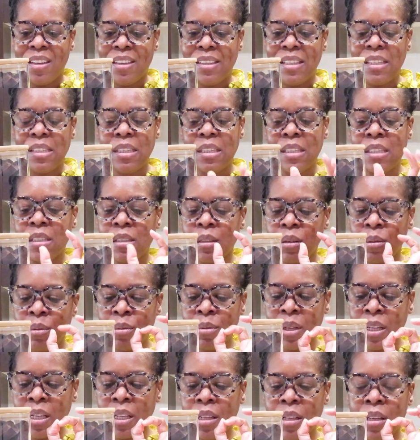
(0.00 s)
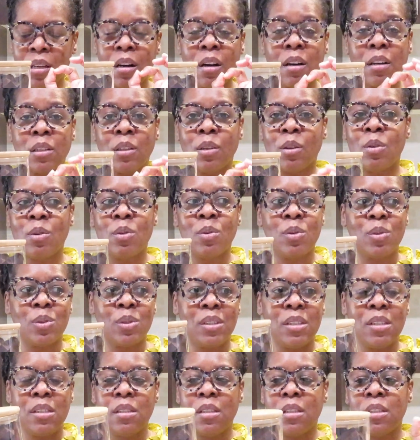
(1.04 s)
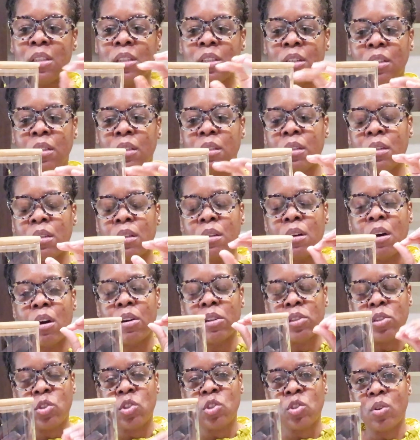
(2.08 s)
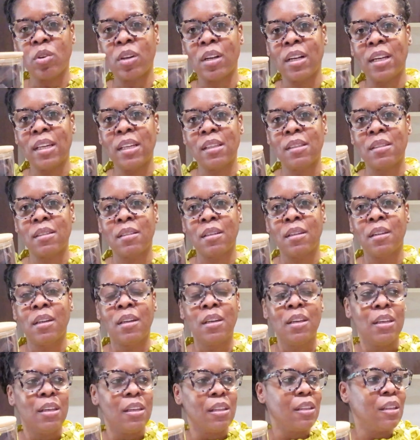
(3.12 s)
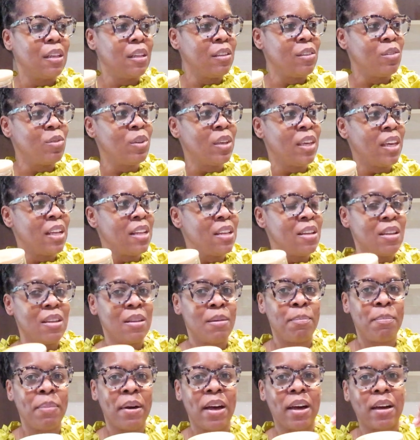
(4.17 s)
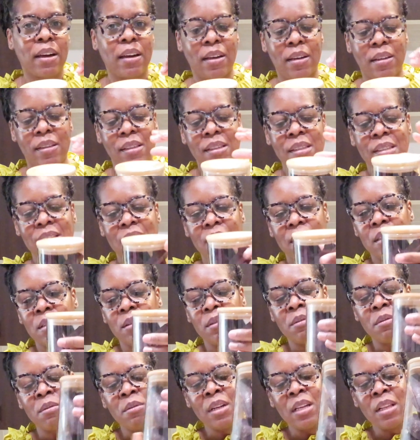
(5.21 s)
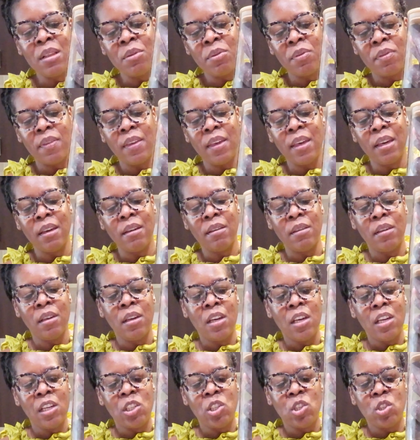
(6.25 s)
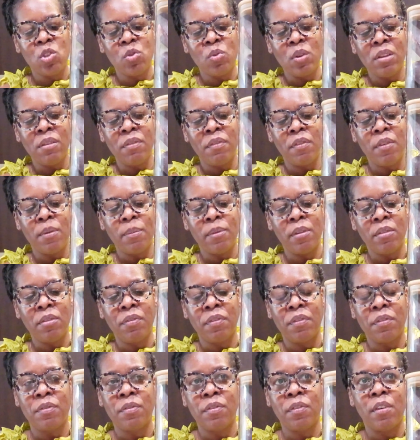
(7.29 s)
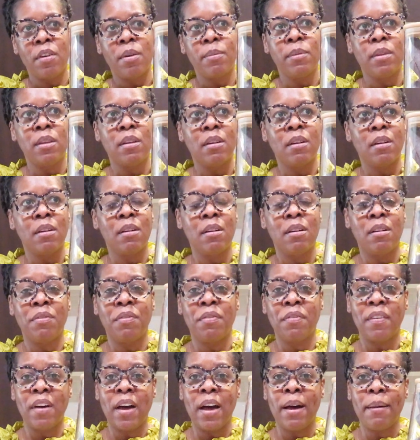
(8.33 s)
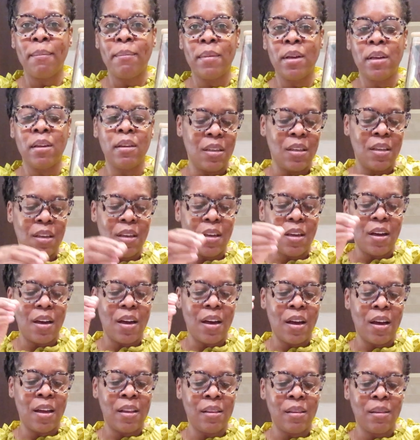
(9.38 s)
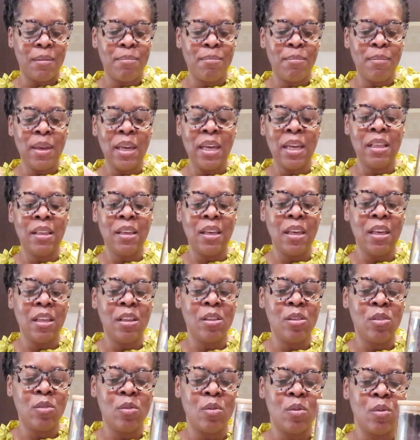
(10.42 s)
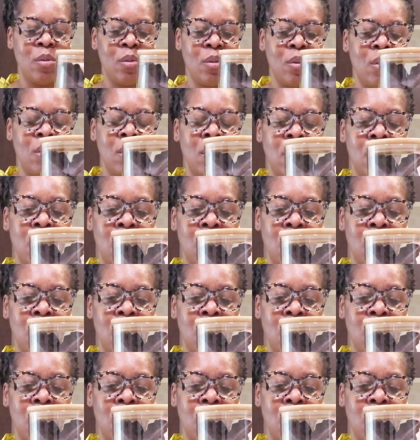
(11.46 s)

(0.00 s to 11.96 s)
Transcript: This is the real hot cocoa. This is not the hot chocolate that you get in the pack. This is the real thing, straight from the farm, and made into